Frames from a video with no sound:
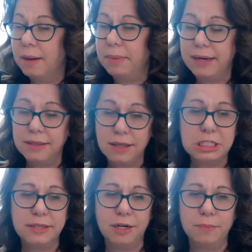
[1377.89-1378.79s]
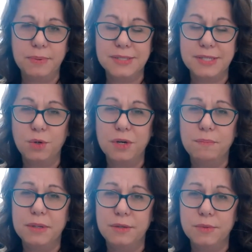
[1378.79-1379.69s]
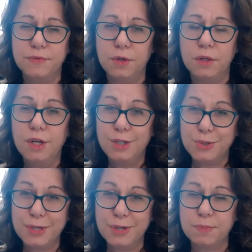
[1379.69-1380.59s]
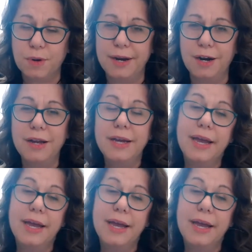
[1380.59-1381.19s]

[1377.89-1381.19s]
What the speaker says: biologic therapies that could have been useful 2 years prior.